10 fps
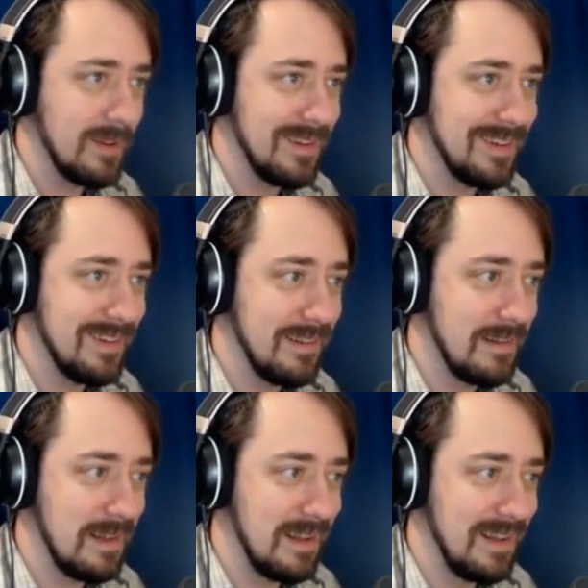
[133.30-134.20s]

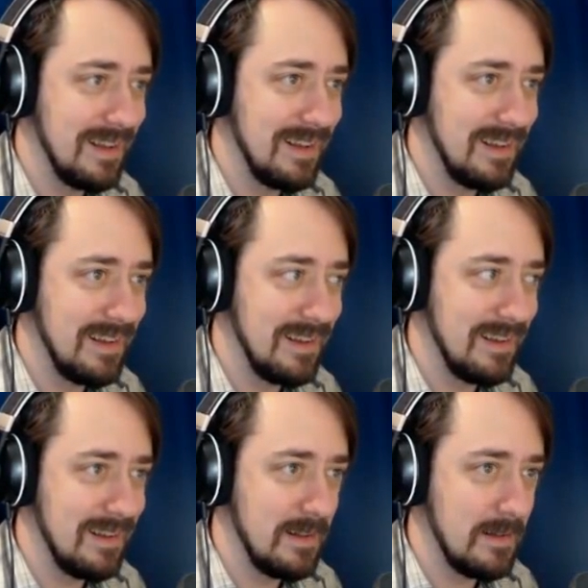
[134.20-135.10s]

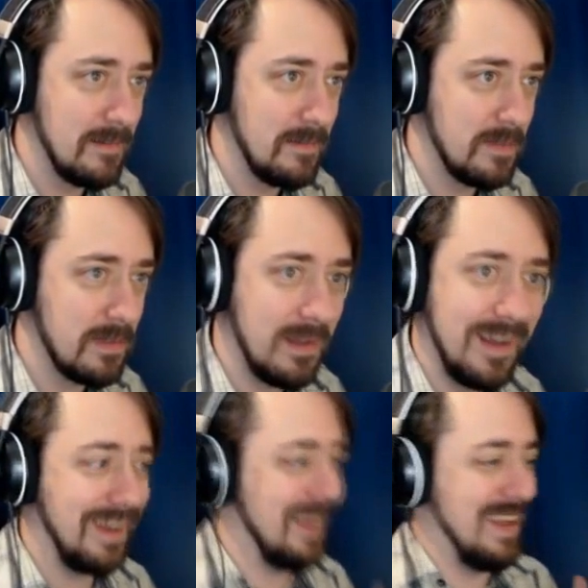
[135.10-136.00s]

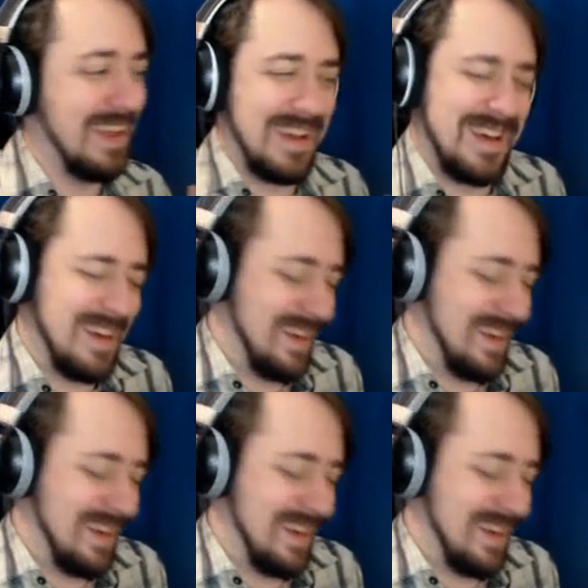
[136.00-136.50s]
Nothing is said.